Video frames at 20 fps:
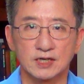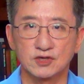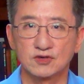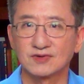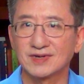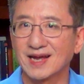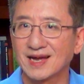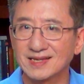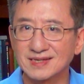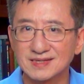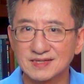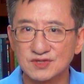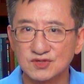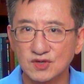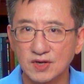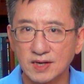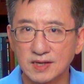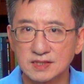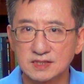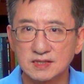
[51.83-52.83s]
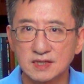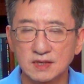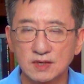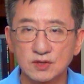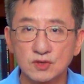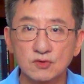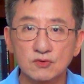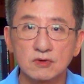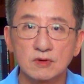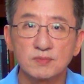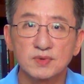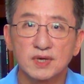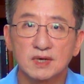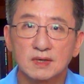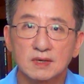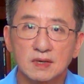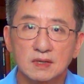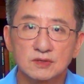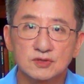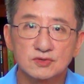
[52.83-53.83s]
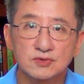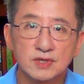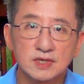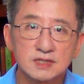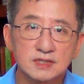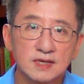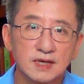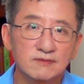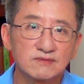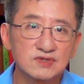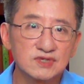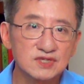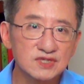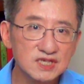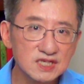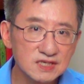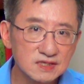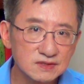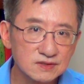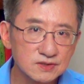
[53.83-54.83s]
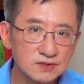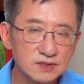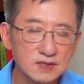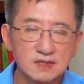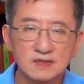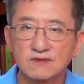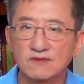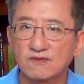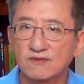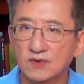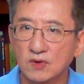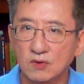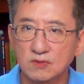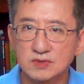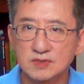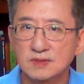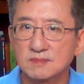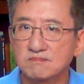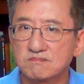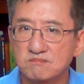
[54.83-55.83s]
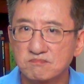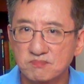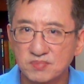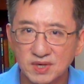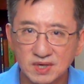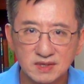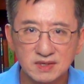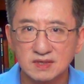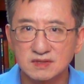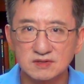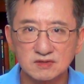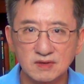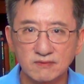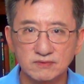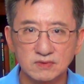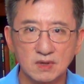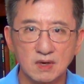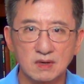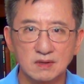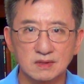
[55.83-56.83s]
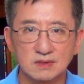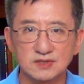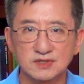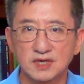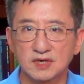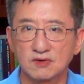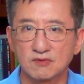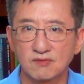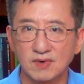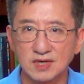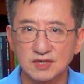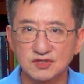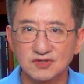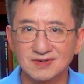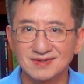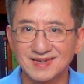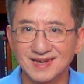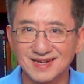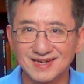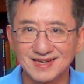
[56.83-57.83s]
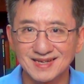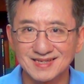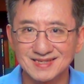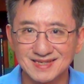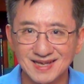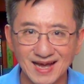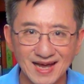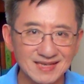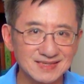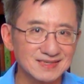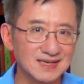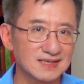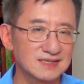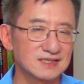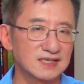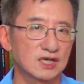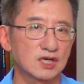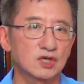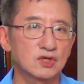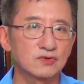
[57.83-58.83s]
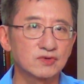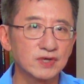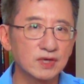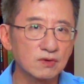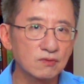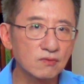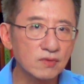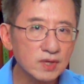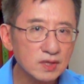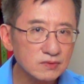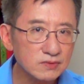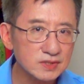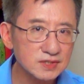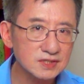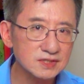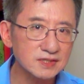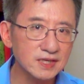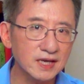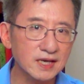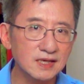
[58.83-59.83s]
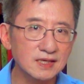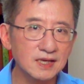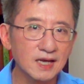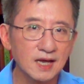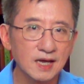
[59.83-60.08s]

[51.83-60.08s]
United States and European countries have seized and frozen billions of dollars in Russian elites' assets, including real estate,